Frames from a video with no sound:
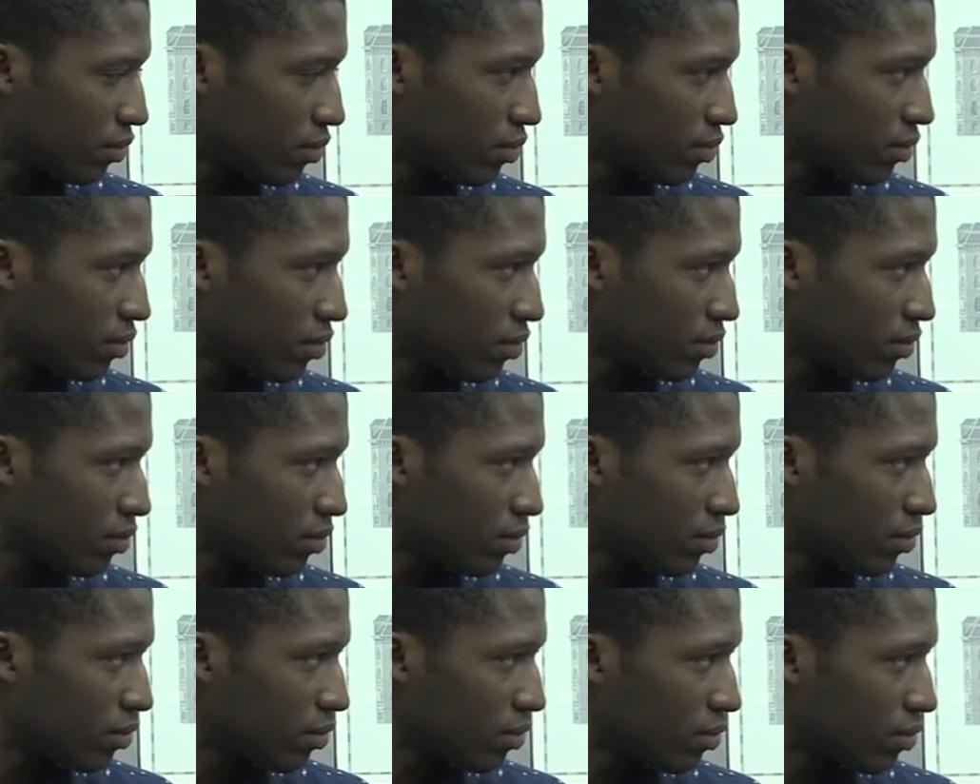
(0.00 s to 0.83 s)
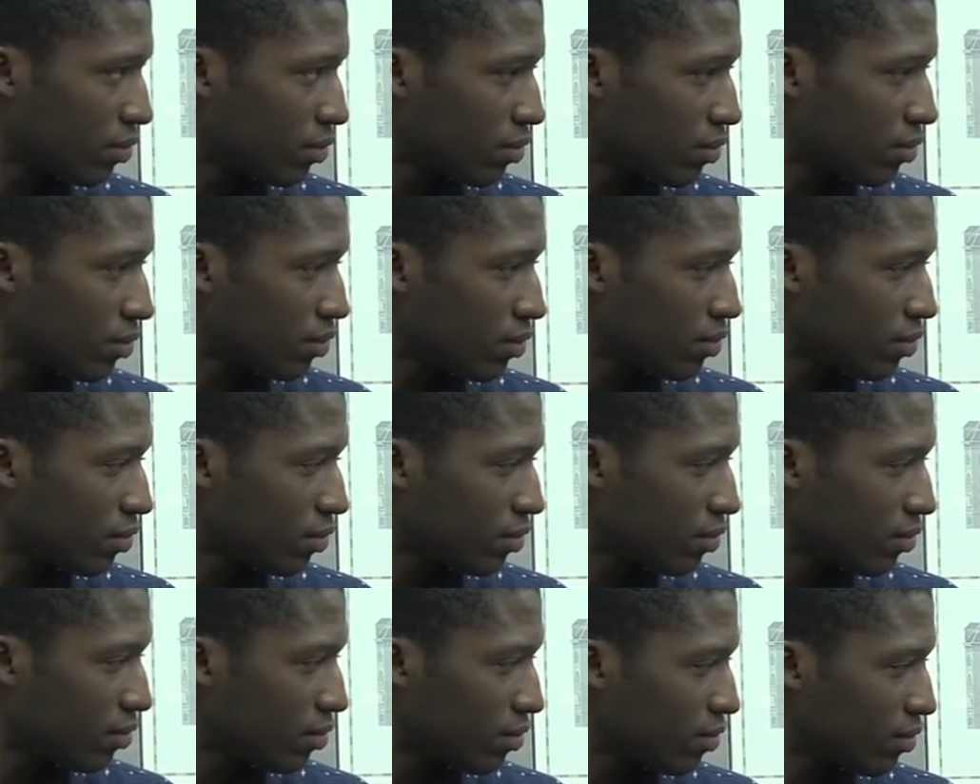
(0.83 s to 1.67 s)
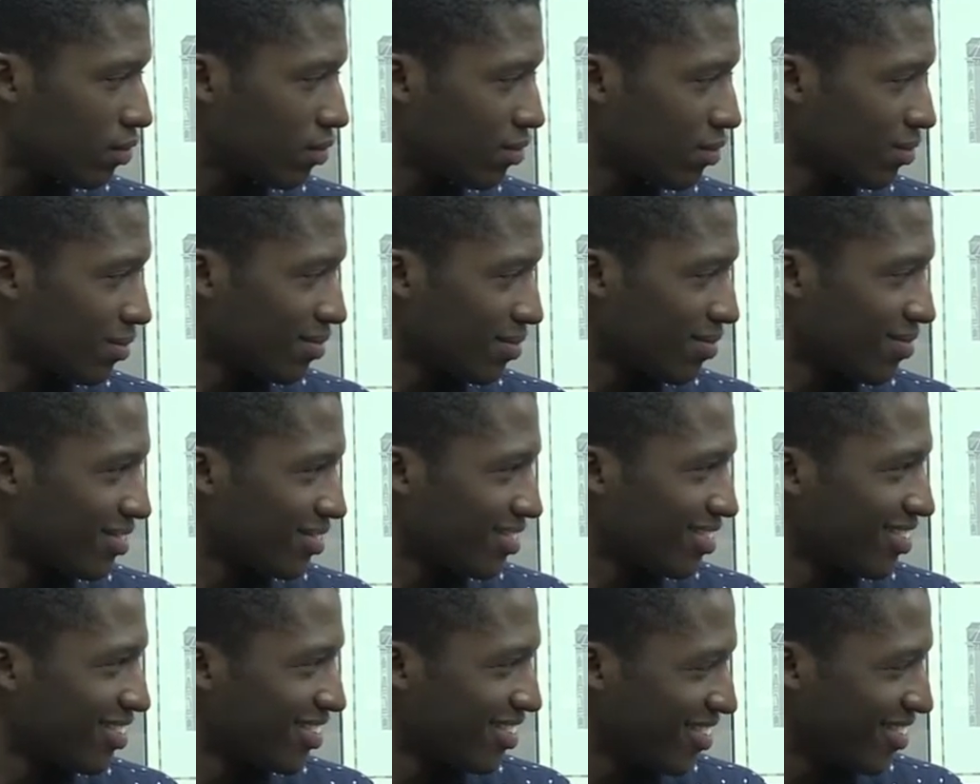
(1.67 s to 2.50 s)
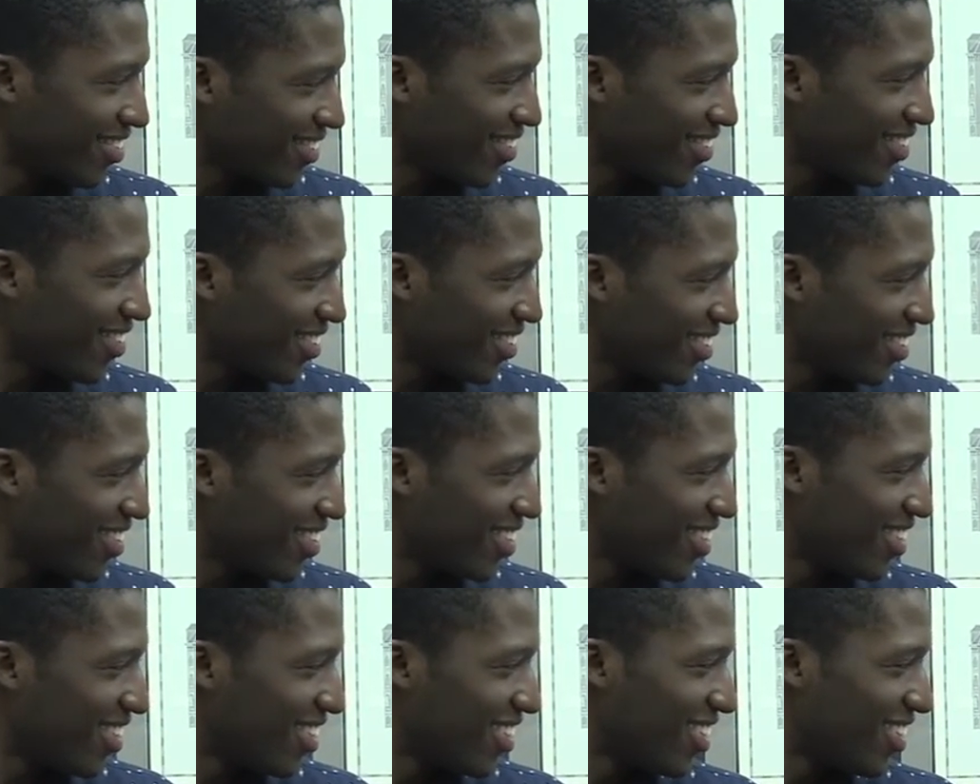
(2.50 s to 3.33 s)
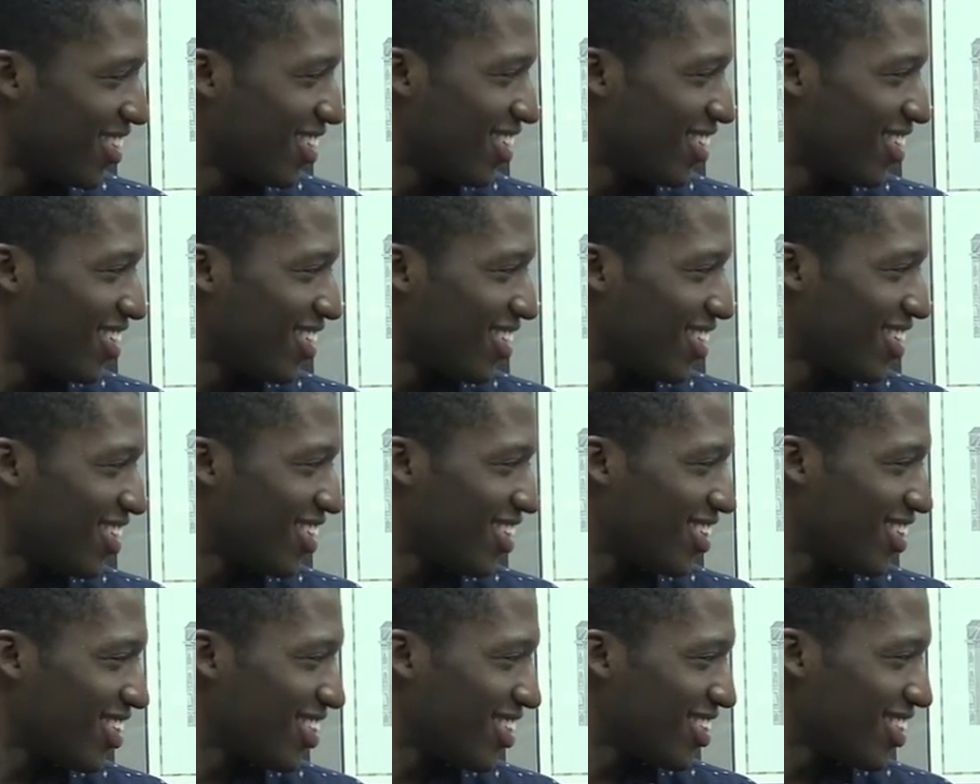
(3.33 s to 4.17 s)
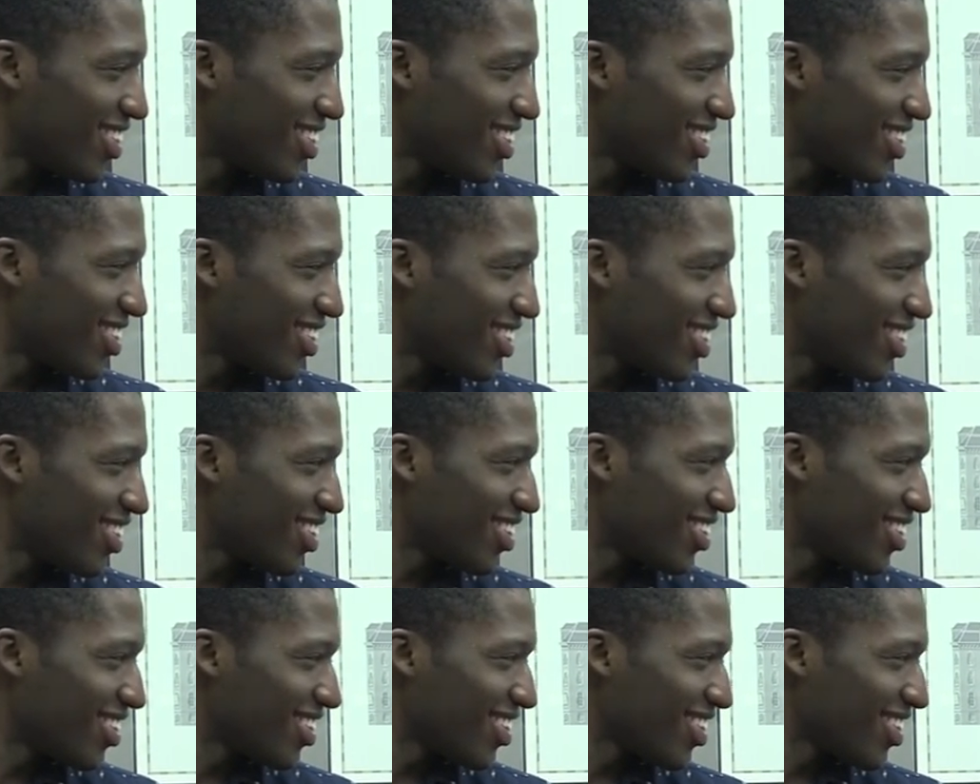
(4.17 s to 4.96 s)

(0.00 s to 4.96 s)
[no speech]